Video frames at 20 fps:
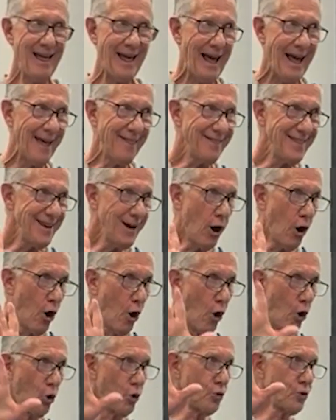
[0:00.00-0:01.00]
And the
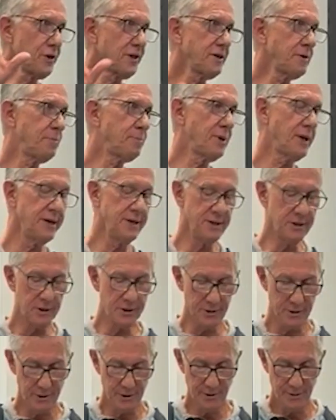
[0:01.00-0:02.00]
only
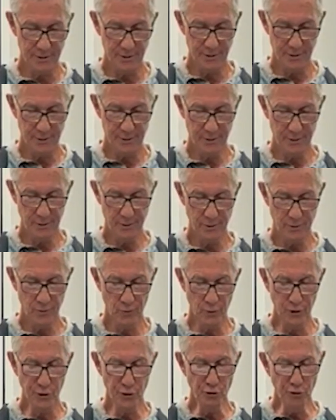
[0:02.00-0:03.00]
place
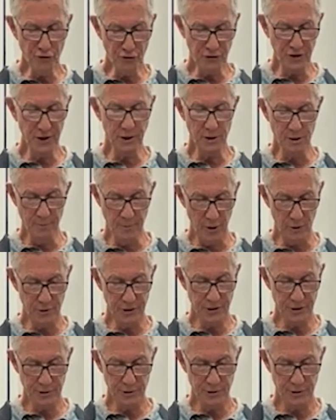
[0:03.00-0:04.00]
where you feel
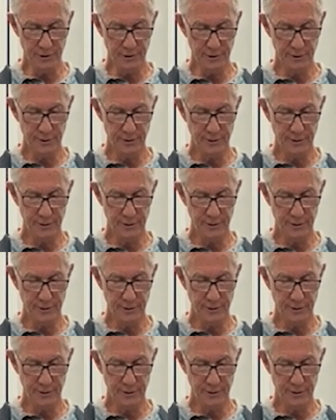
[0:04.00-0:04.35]
emotions